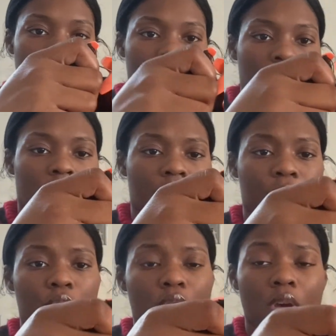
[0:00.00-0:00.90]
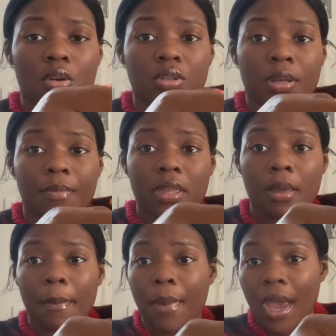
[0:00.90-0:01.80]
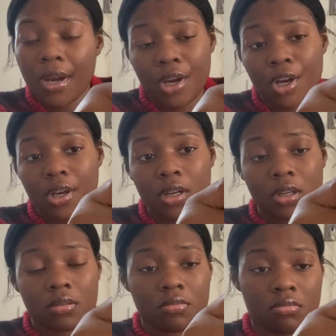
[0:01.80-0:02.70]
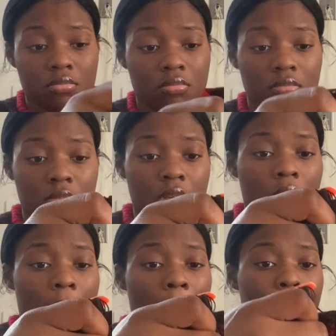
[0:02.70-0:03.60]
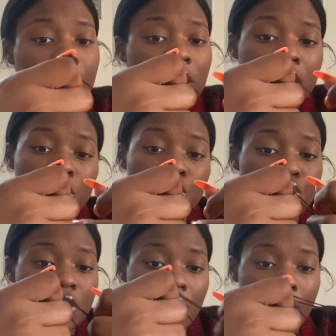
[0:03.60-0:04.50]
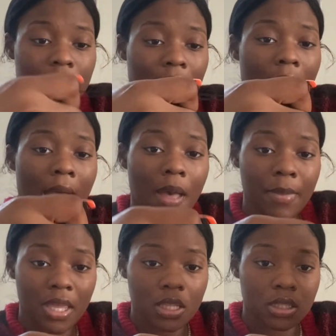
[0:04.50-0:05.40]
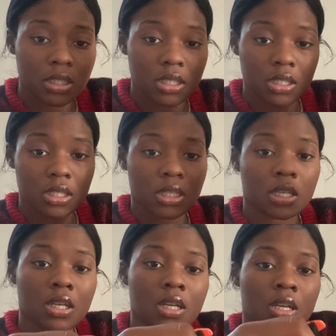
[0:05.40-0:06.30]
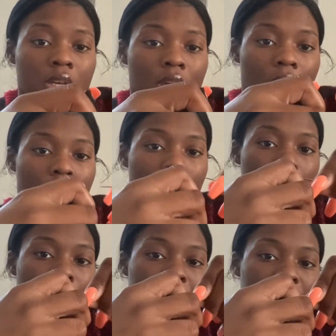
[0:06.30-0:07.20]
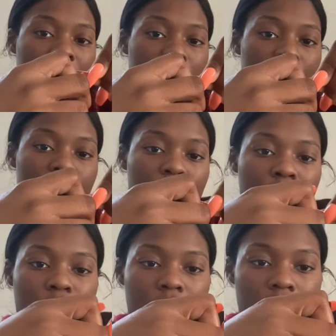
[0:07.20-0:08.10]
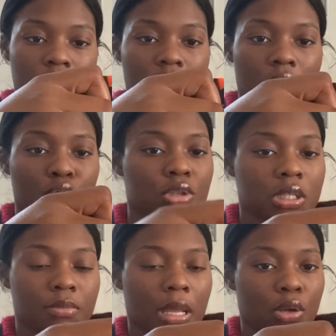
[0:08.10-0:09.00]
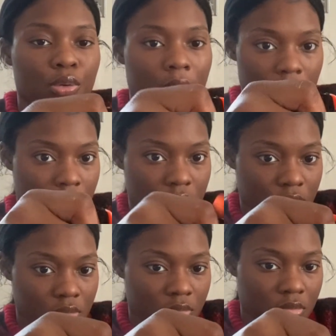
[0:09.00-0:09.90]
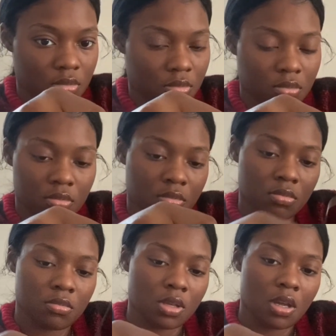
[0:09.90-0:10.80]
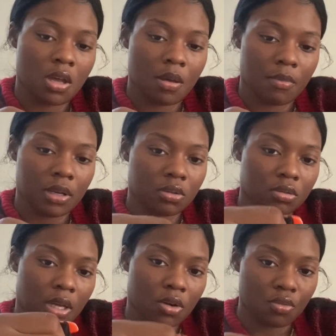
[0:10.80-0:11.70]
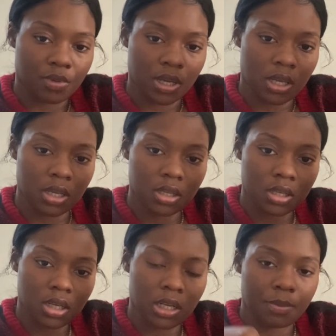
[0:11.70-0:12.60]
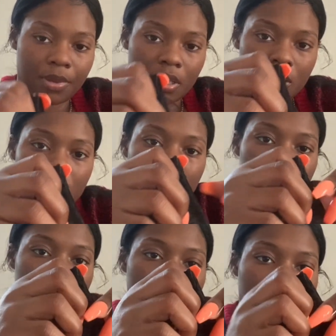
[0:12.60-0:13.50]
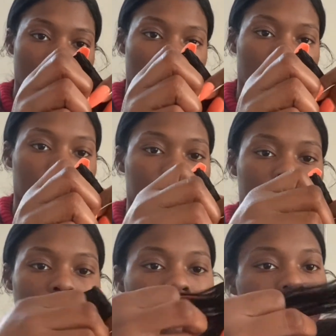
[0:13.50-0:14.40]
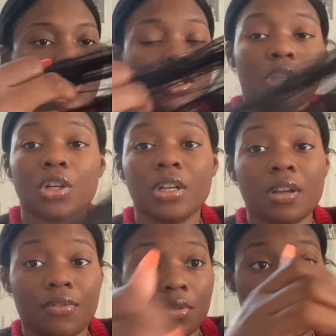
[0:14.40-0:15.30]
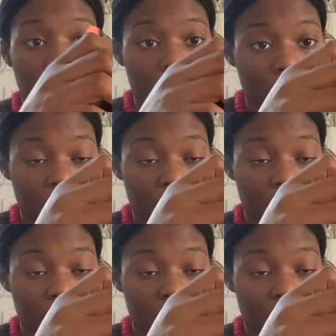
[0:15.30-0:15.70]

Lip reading: If you know something better, please do share in the comments. But this is just, you know, this is my little ghetto rig clip-ins. Secure enough for me. I'm the